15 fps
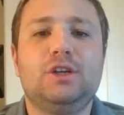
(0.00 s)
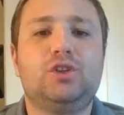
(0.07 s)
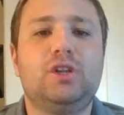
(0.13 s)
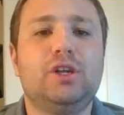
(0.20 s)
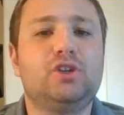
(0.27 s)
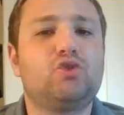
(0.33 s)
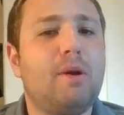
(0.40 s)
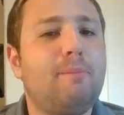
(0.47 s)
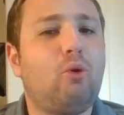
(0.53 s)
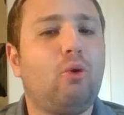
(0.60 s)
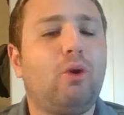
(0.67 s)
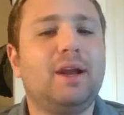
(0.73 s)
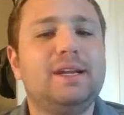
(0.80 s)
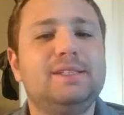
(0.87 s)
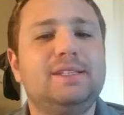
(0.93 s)
The Trump
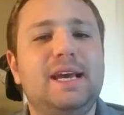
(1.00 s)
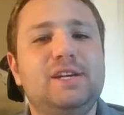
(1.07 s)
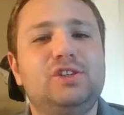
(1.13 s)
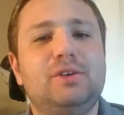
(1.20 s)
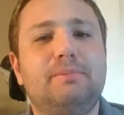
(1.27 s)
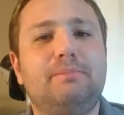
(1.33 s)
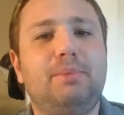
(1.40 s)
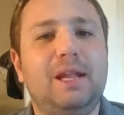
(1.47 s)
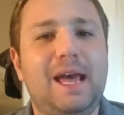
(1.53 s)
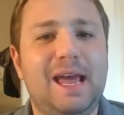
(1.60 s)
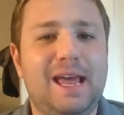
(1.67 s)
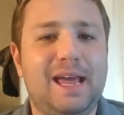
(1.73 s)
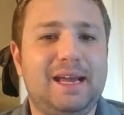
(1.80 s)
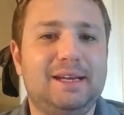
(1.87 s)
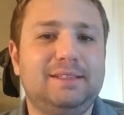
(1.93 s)
Organization
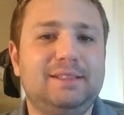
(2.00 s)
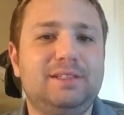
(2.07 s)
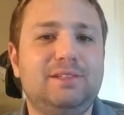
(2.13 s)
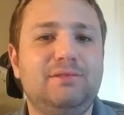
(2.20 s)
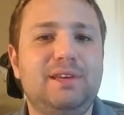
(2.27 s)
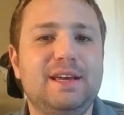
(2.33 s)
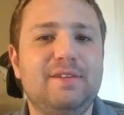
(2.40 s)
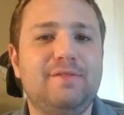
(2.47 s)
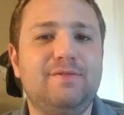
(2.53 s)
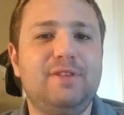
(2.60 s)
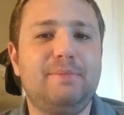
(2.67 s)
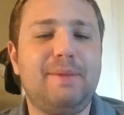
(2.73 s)
planned to give the